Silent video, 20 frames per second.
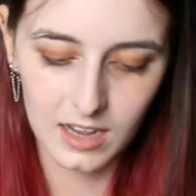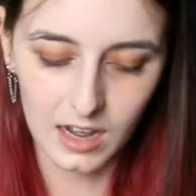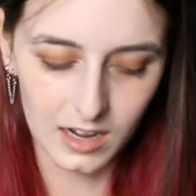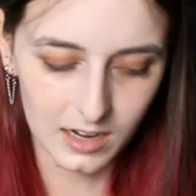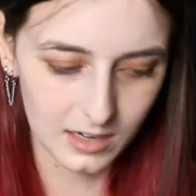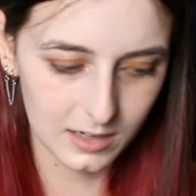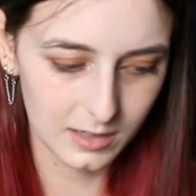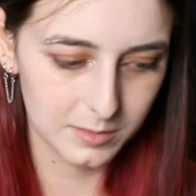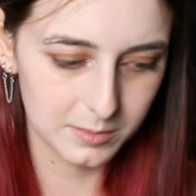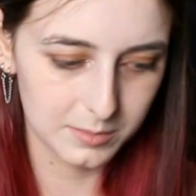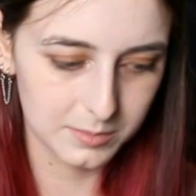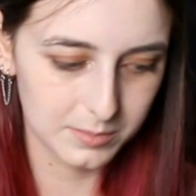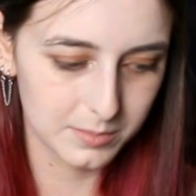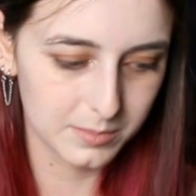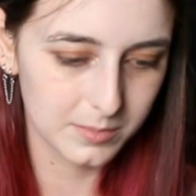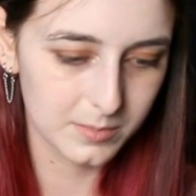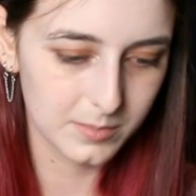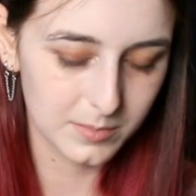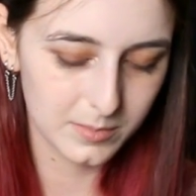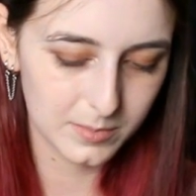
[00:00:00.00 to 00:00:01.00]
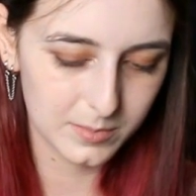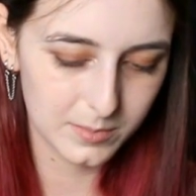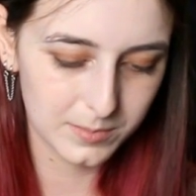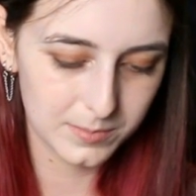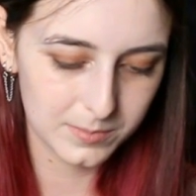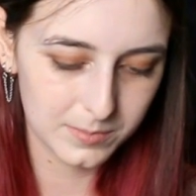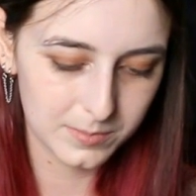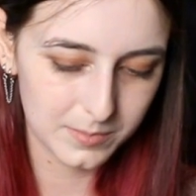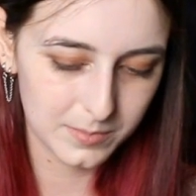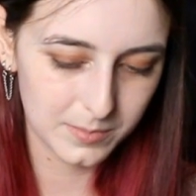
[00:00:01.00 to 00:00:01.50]
Only
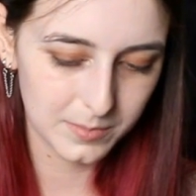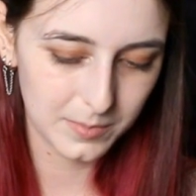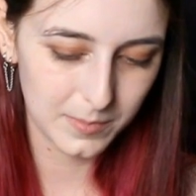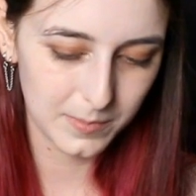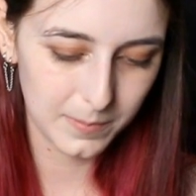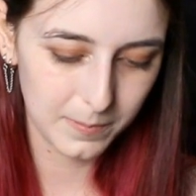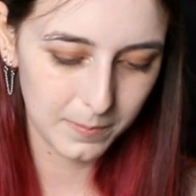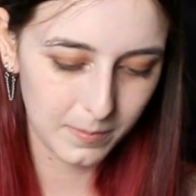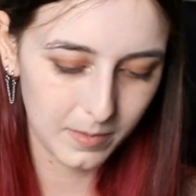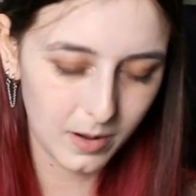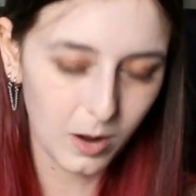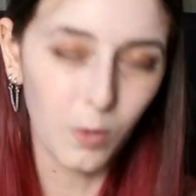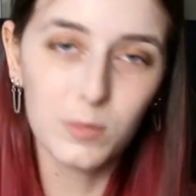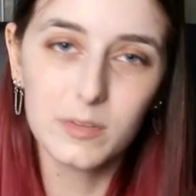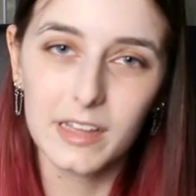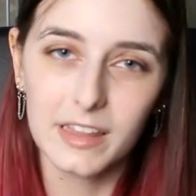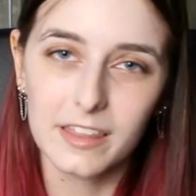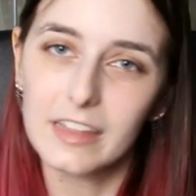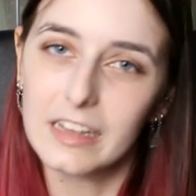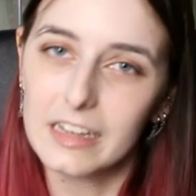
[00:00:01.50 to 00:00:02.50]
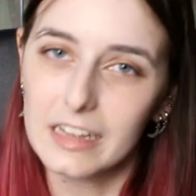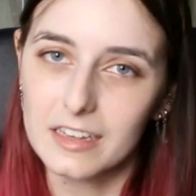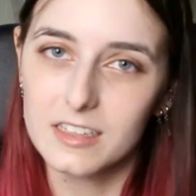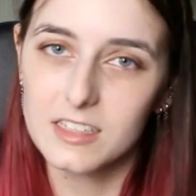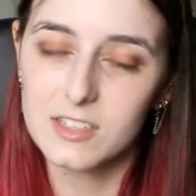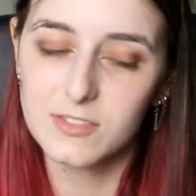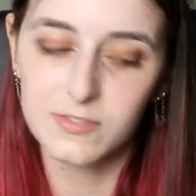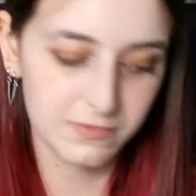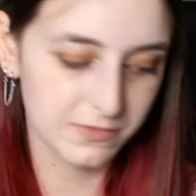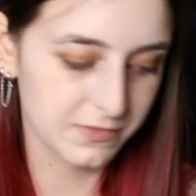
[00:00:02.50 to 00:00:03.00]
thing
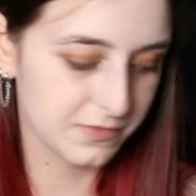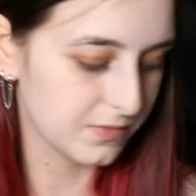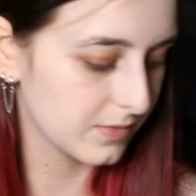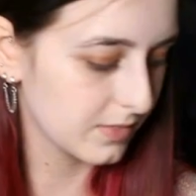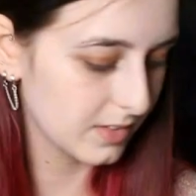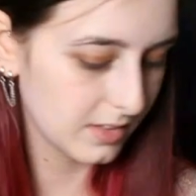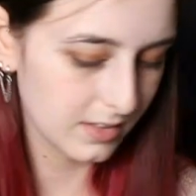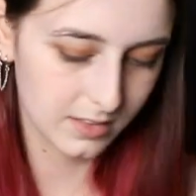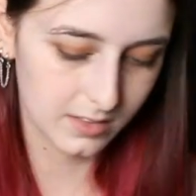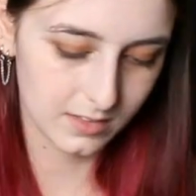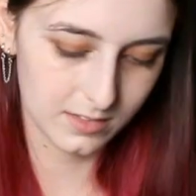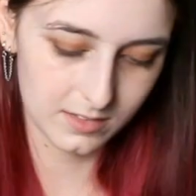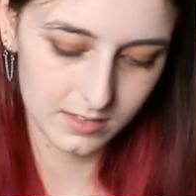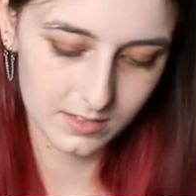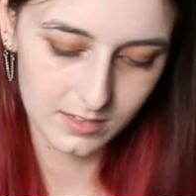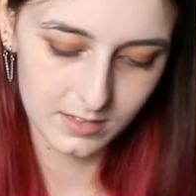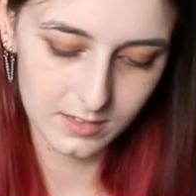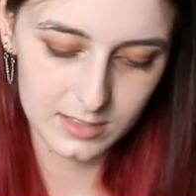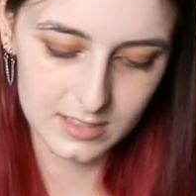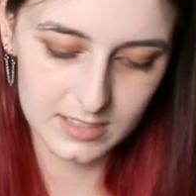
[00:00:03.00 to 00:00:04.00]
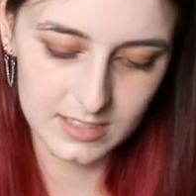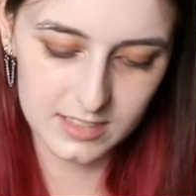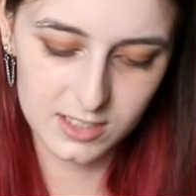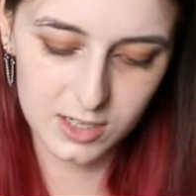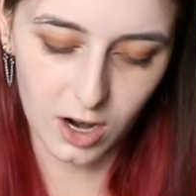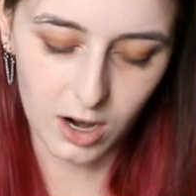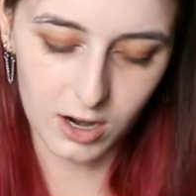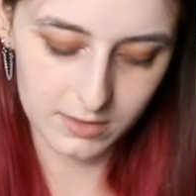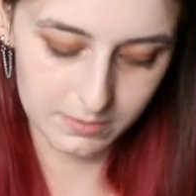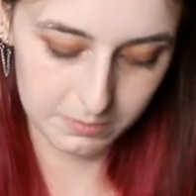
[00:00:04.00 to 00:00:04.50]
is, you see this
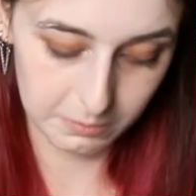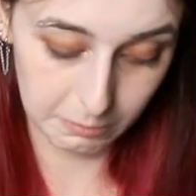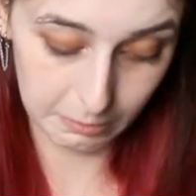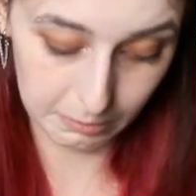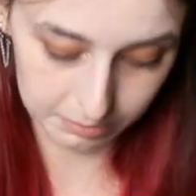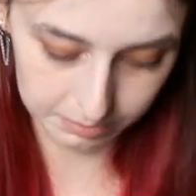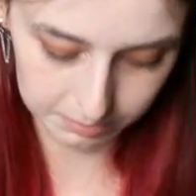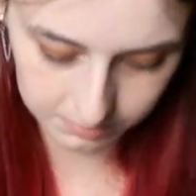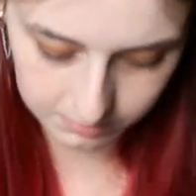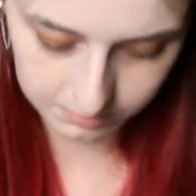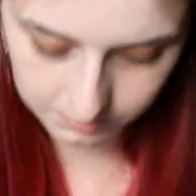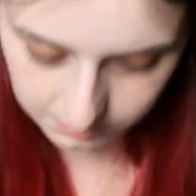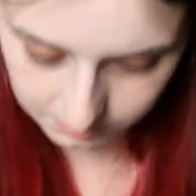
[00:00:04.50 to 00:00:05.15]
card. Woo.